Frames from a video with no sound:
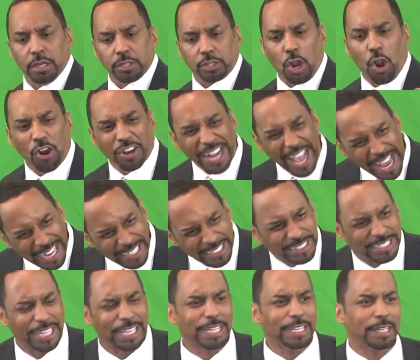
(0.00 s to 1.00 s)

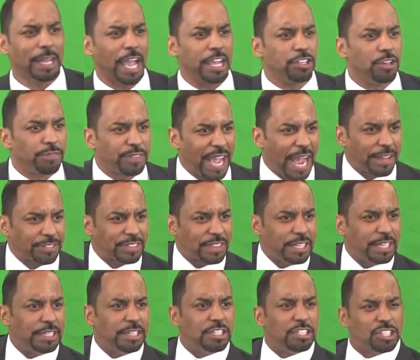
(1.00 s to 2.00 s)
carnality, and you've got
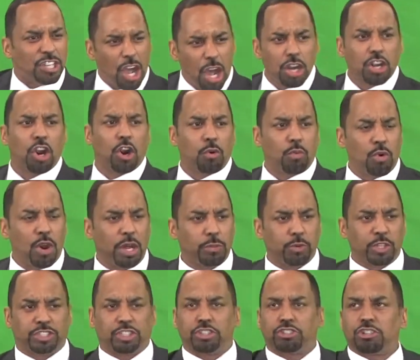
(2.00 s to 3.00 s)
the younger one,
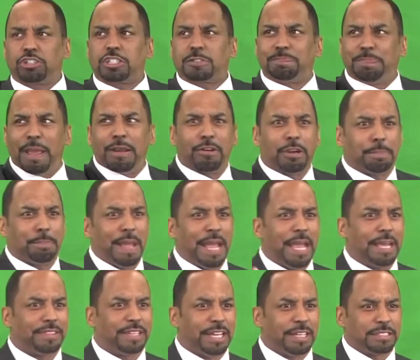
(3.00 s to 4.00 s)
which is your spirit
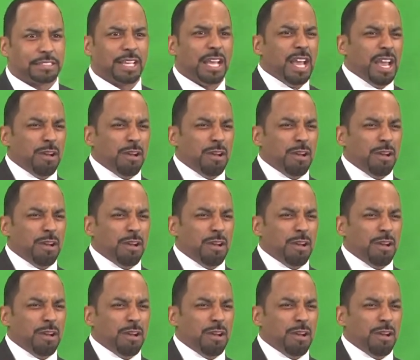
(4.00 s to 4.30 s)
man, that is,